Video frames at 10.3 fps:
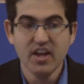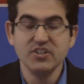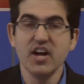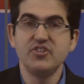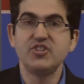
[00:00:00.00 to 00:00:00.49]

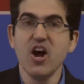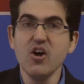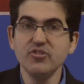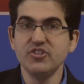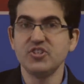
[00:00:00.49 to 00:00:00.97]
Judge
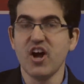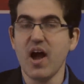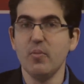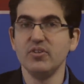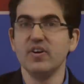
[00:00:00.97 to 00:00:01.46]
Jones's
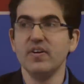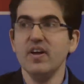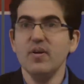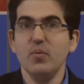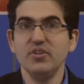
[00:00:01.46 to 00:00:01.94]
job was to
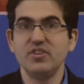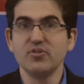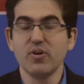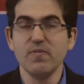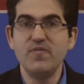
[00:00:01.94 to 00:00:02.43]
was to
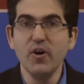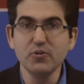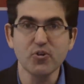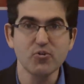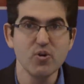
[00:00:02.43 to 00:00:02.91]
sort of
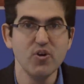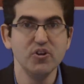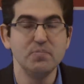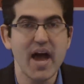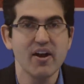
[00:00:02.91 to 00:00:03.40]
filter through
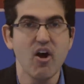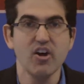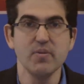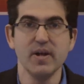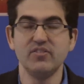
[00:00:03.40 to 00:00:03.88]
those bad
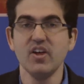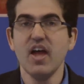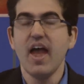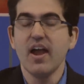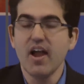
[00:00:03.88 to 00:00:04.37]
arguments
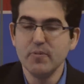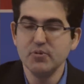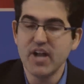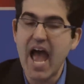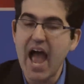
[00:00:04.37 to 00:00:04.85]
and come to
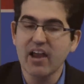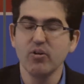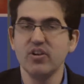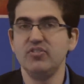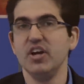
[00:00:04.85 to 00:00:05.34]
an
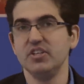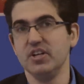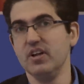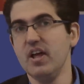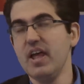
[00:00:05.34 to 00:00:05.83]
accurate decision.
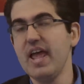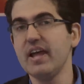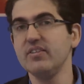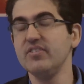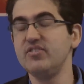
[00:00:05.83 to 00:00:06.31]

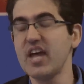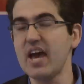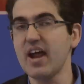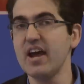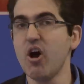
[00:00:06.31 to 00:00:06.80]
And
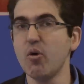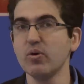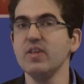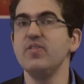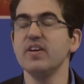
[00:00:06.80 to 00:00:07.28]
instead, I don't
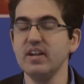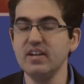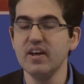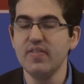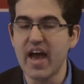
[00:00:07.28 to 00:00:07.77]
really think that he
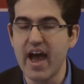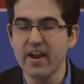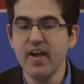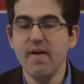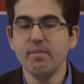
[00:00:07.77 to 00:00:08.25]
did
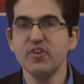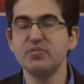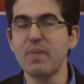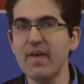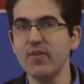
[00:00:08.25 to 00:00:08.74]
that,
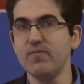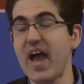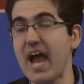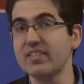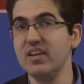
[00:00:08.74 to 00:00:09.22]
despite the
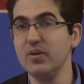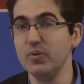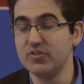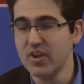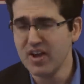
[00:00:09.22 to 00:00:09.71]
fact that he
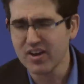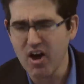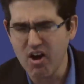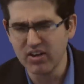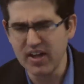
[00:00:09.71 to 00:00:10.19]
was
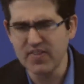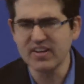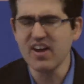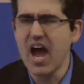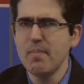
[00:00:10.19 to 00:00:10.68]
called, I
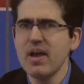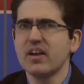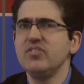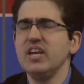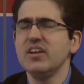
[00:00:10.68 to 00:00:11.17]
think Time
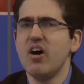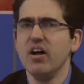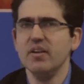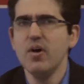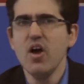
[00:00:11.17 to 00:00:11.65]
magazine
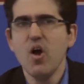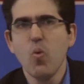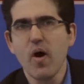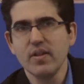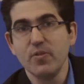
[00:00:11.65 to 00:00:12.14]
called him
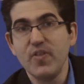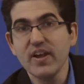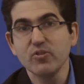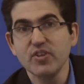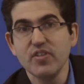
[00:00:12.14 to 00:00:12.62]
one of the
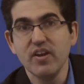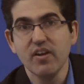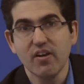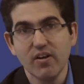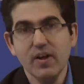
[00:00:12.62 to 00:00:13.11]
thinkers of the
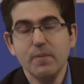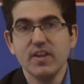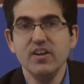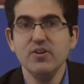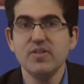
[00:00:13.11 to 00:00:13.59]
year
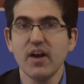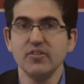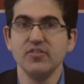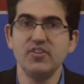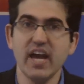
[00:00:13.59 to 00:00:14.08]
in
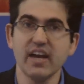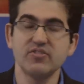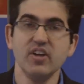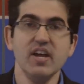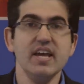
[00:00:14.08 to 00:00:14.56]

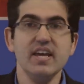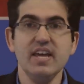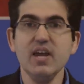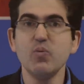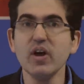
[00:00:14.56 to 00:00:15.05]
2006.
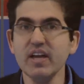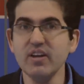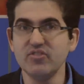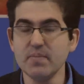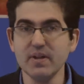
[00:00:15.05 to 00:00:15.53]
He
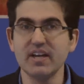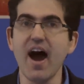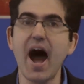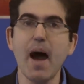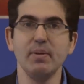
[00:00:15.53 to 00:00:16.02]
really simply
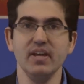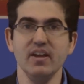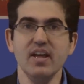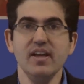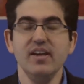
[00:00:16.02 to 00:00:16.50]
copied
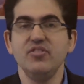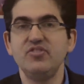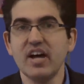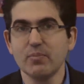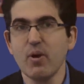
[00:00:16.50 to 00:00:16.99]
his
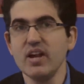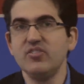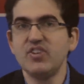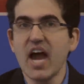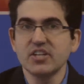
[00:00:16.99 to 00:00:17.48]
celebrated
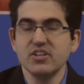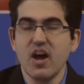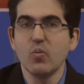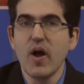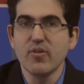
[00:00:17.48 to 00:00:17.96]
section
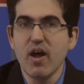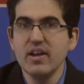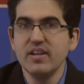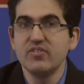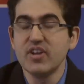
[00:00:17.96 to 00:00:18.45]
on whether
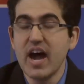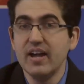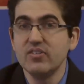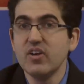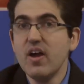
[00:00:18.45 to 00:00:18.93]
idea
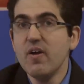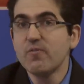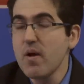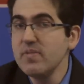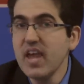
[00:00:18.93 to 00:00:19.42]
science
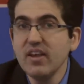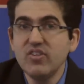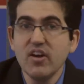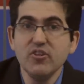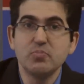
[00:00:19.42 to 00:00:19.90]
from the
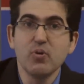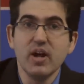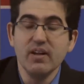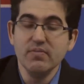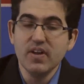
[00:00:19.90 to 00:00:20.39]
ACLU's
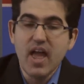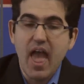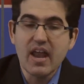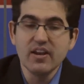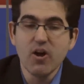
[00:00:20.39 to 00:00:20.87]
brief.
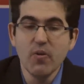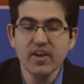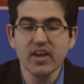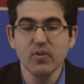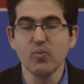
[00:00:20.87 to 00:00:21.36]
And I don't
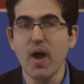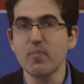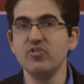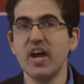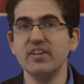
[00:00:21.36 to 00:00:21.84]
think it
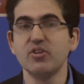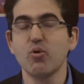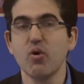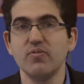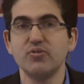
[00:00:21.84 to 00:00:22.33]
represents the
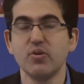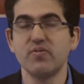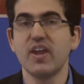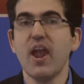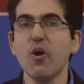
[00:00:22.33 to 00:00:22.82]
sort of, sort
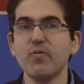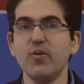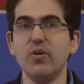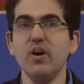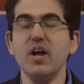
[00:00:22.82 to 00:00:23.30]
of
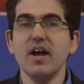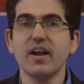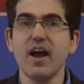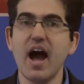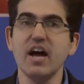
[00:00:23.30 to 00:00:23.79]
careful,
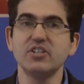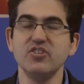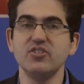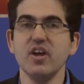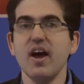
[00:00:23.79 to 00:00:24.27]

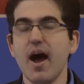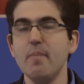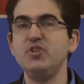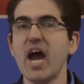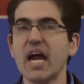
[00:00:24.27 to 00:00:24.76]
cautious,
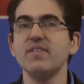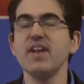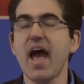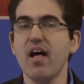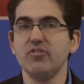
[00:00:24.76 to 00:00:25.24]
objective
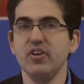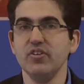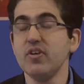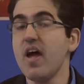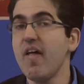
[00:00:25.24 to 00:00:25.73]

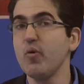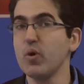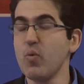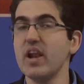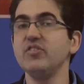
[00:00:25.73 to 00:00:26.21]
analysis that
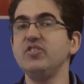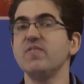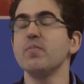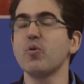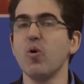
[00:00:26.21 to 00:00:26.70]
we want to see
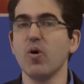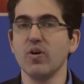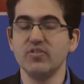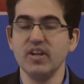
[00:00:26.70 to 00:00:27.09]
from courts.